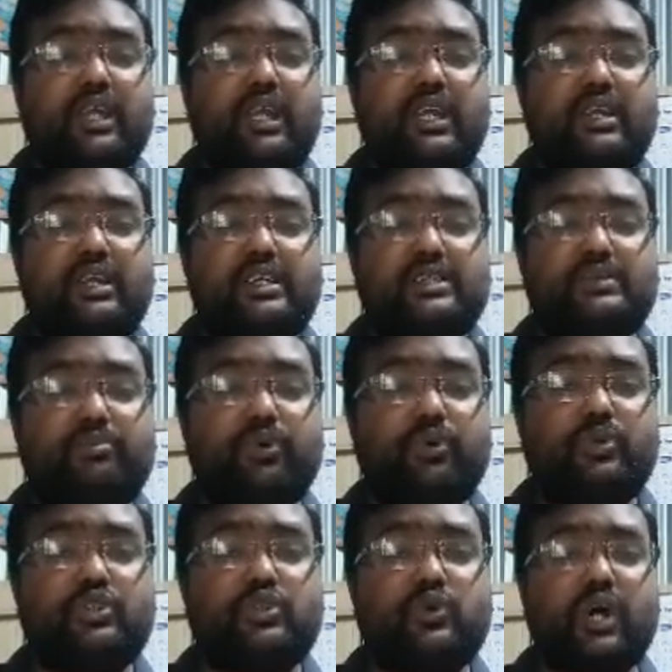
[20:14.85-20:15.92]
in his
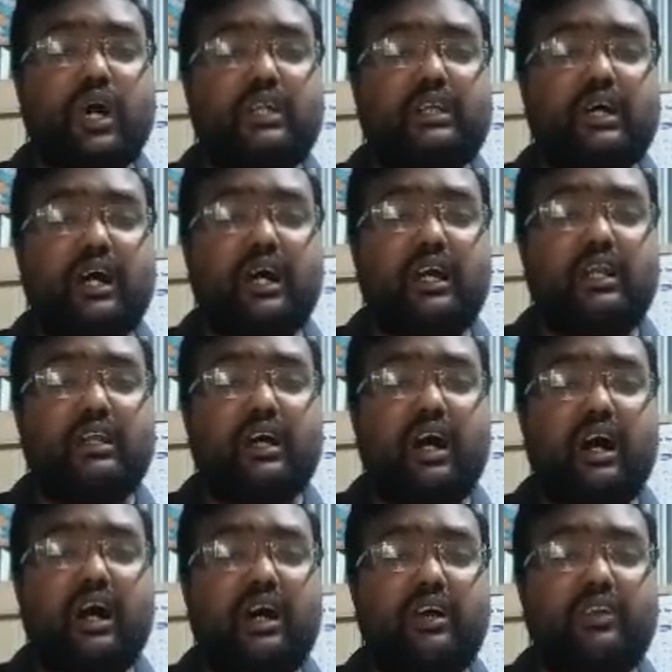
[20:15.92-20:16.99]
book Surat
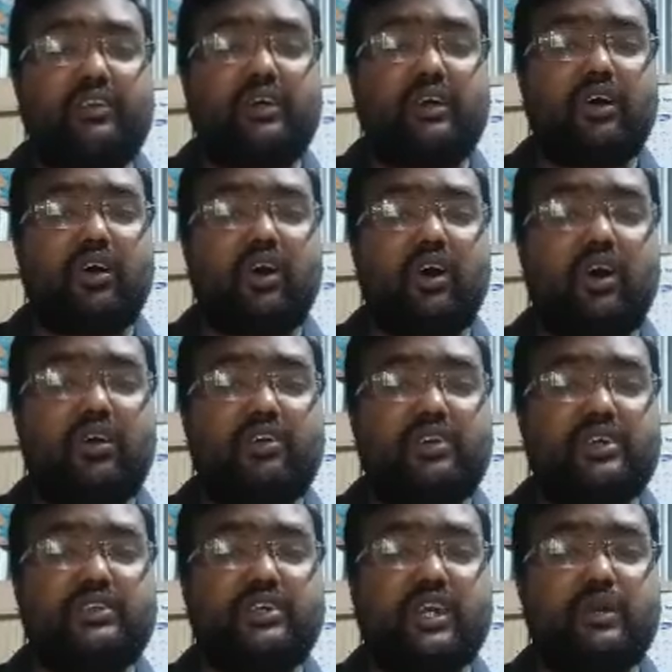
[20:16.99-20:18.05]
al-Ard, or
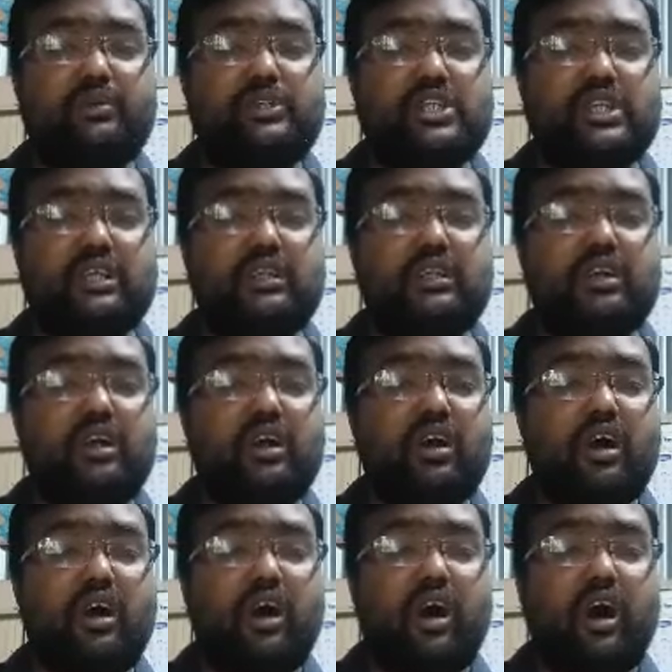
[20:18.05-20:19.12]
Description
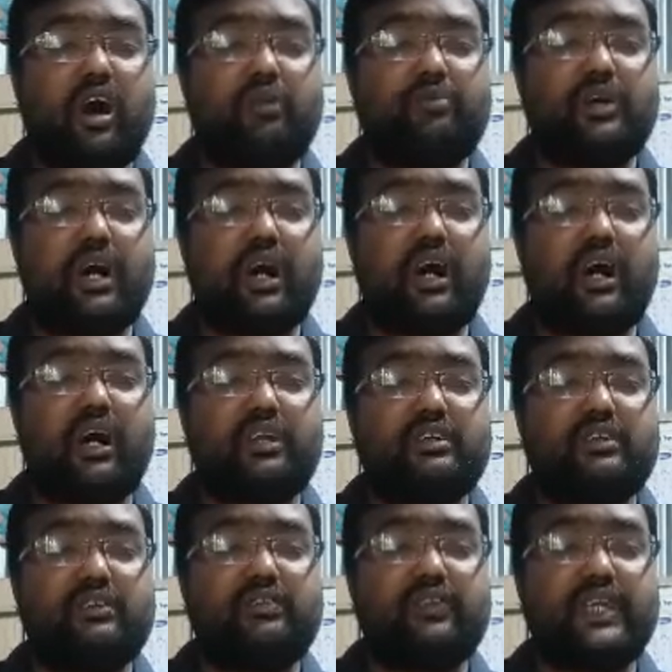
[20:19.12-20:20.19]
of the
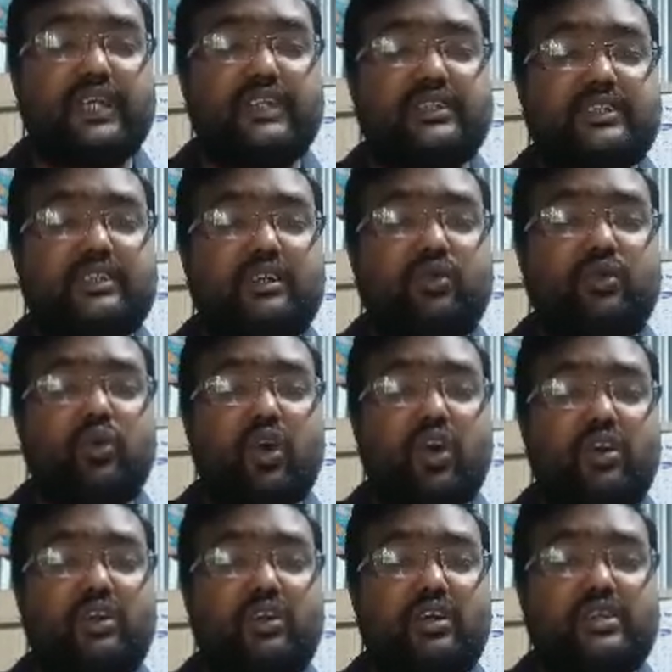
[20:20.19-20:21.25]
Earth, fixed the
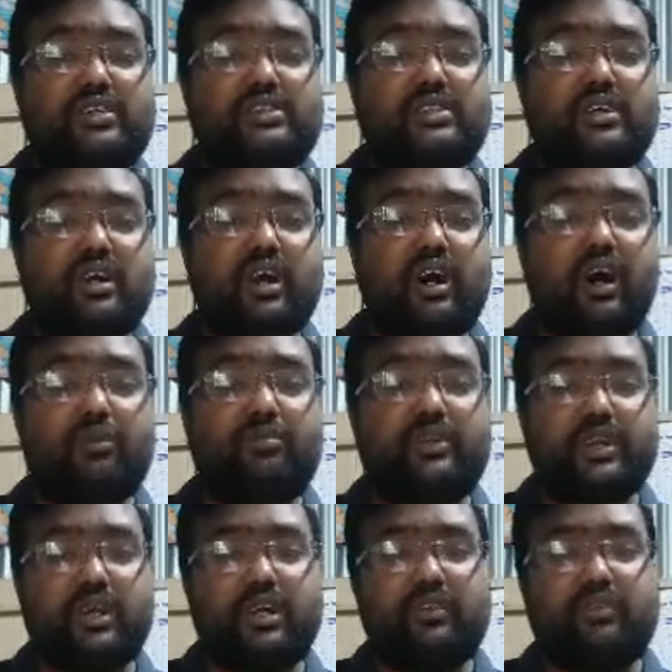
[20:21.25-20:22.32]
coordinates of
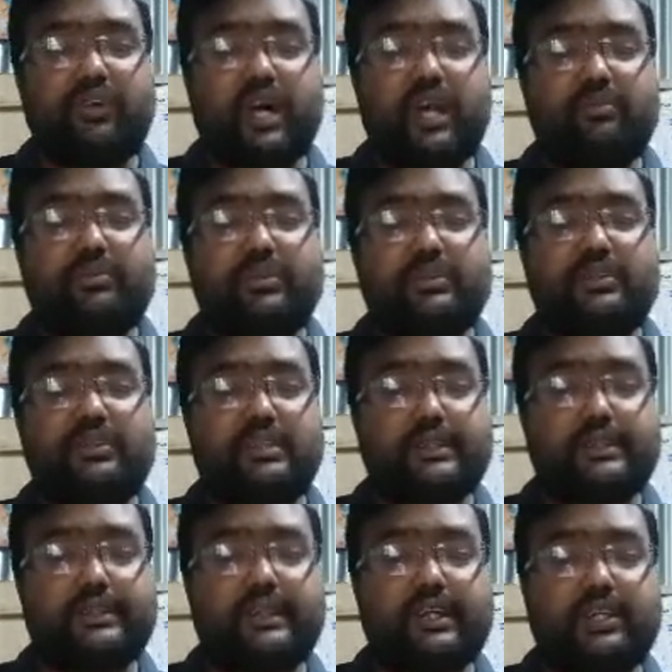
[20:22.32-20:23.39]
nearly
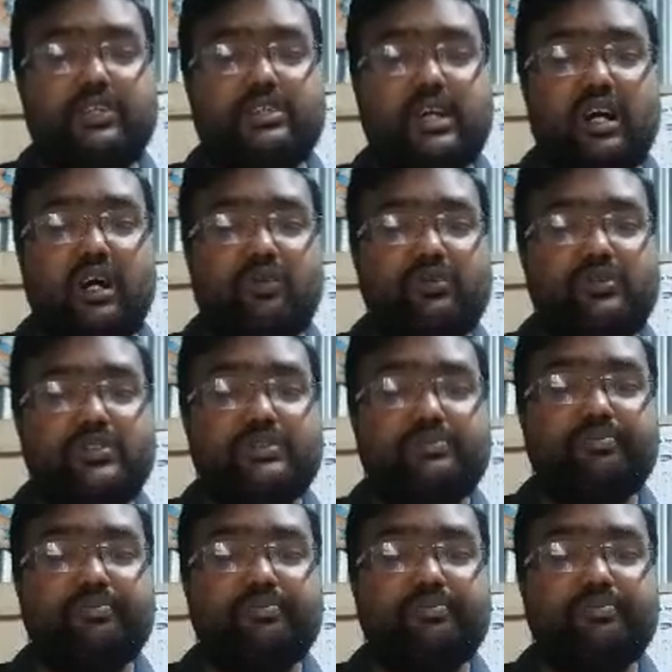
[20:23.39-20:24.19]
539 towns.